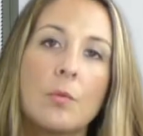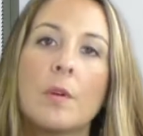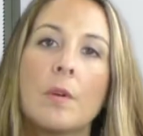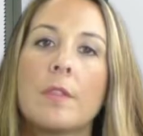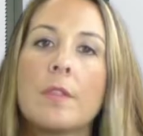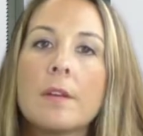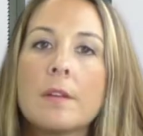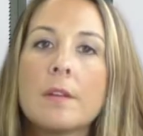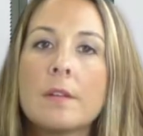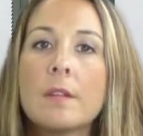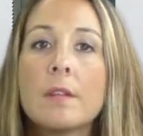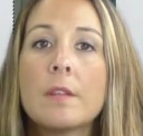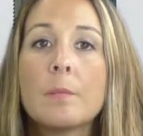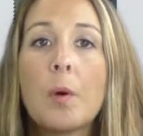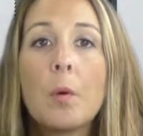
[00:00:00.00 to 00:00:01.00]

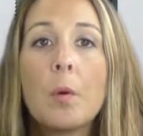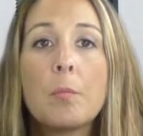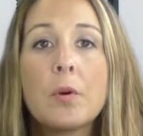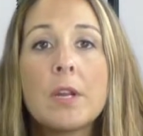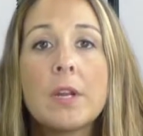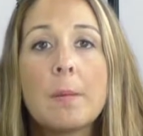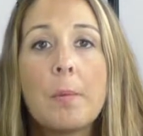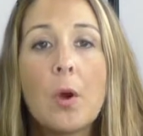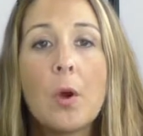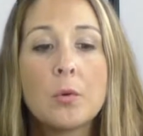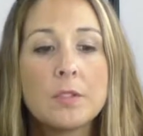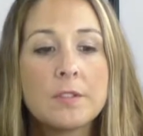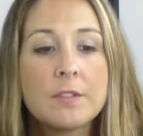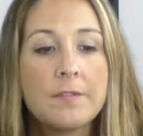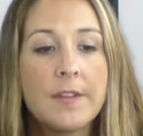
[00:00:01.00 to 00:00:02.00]
the pre and
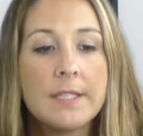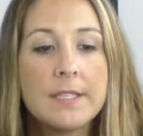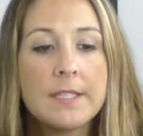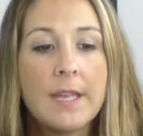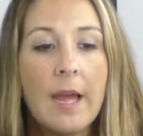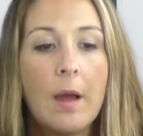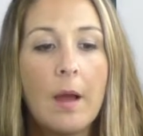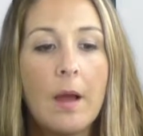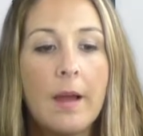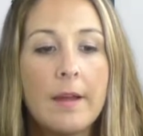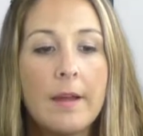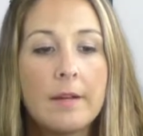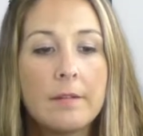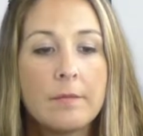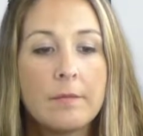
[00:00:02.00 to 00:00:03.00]
post fit
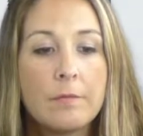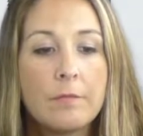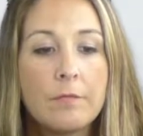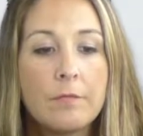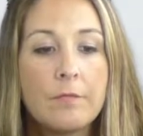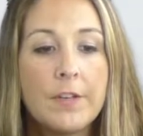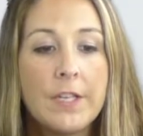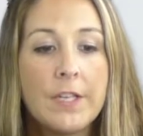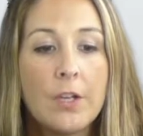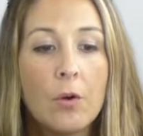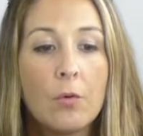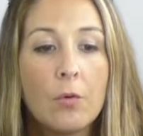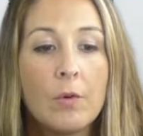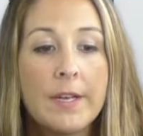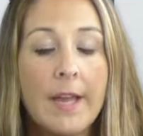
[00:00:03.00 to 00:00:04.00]

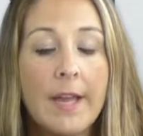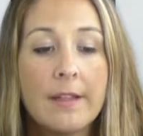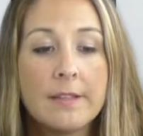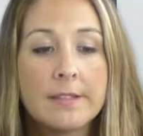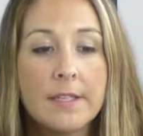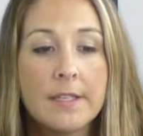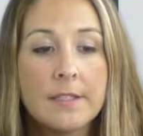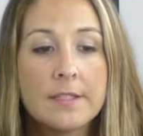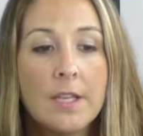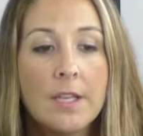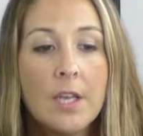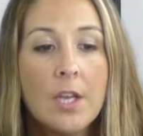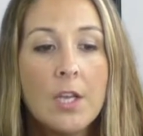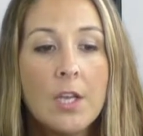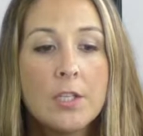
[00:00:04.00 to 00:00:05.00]
video analysis.
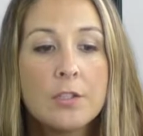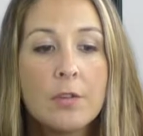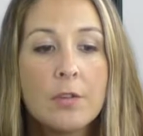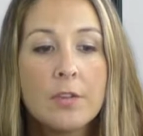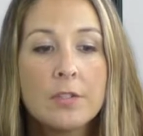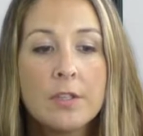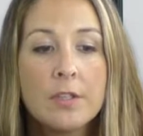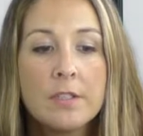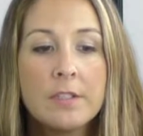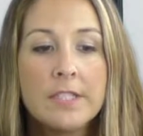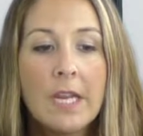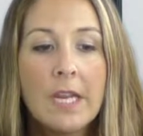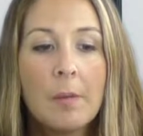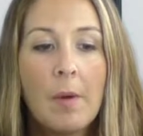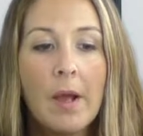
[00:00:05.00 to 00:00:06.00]
So there's a little
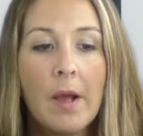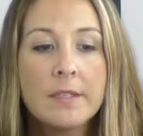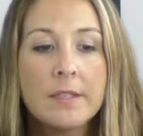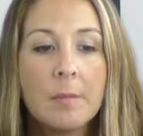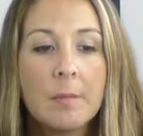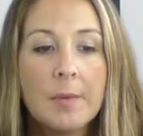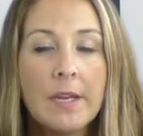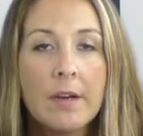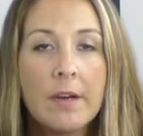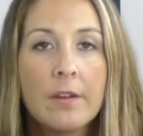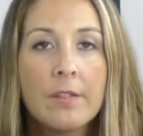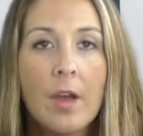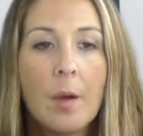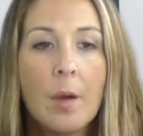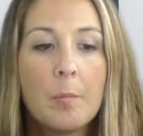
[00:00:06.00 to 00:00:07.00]
tick box up here in the
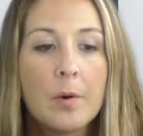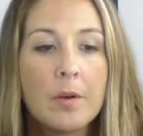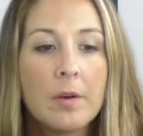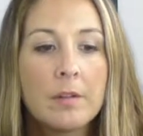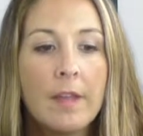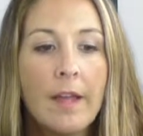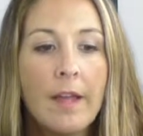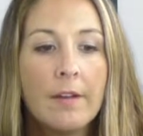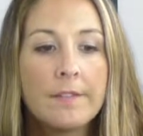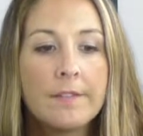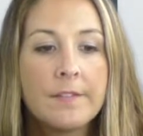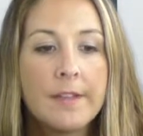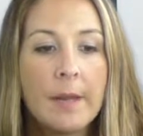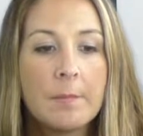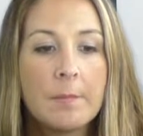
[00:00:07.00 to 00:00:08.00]
upper left
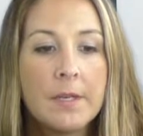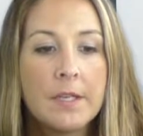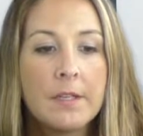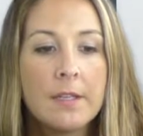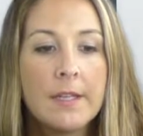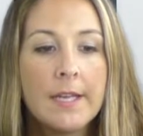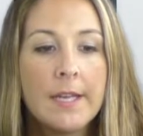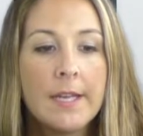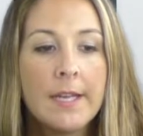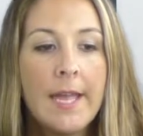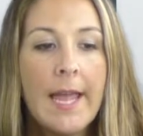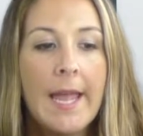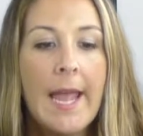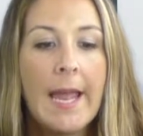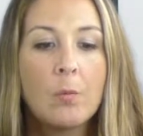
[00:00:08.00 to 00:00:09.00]
that I'm going to click.
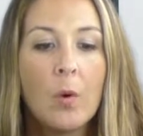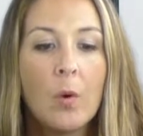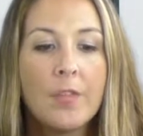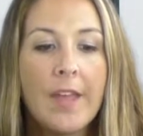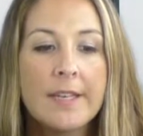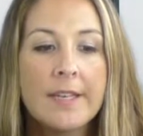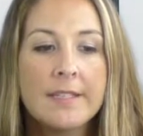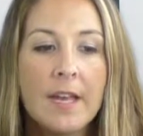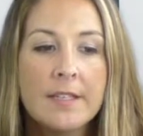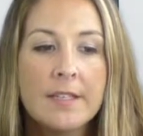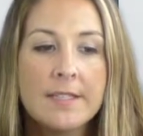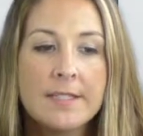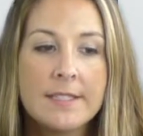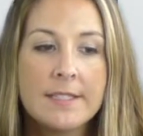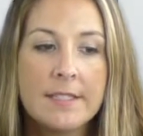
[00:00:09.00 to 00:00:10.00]
And what that does
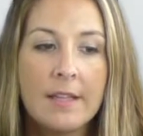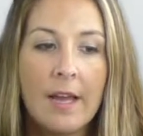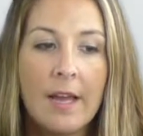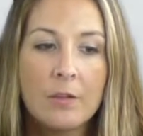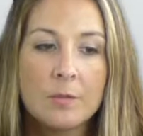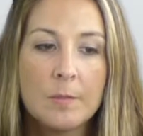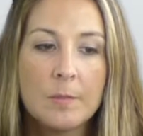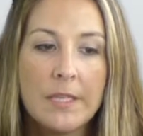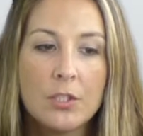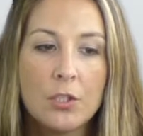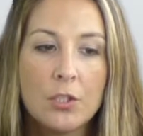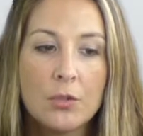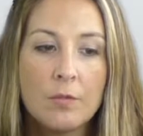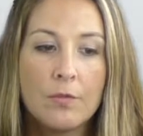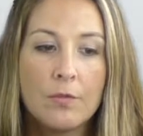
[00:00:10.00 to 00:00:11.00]
is it allows me
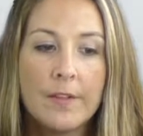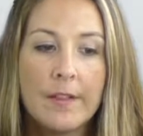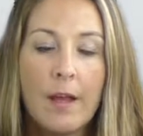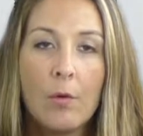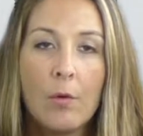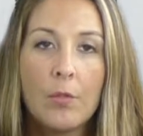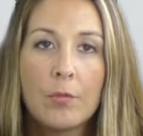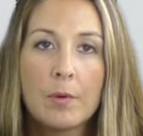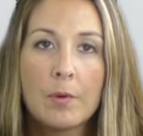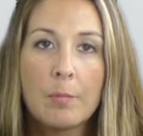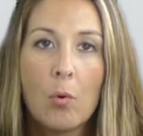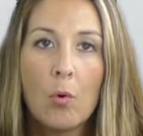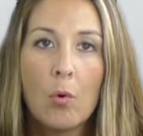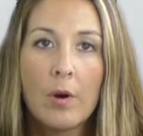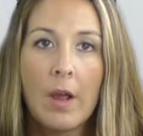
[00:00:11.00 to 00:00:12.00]
to fill out the
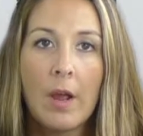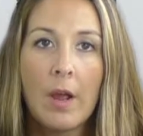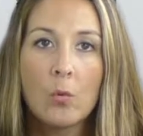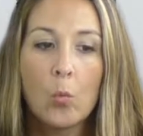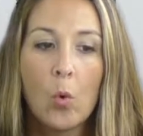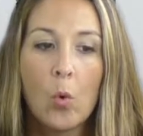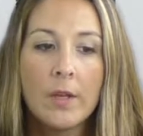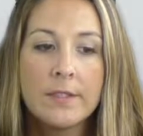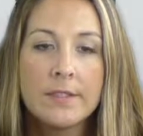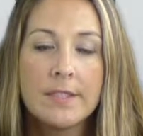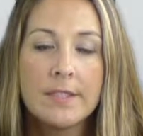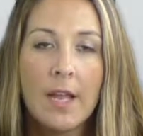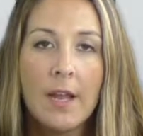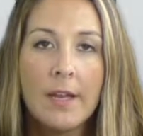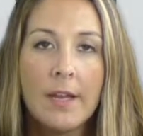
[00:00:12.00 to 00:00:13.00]
report on one
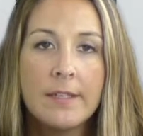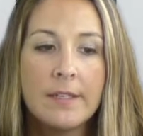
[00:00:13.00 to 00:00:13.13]
side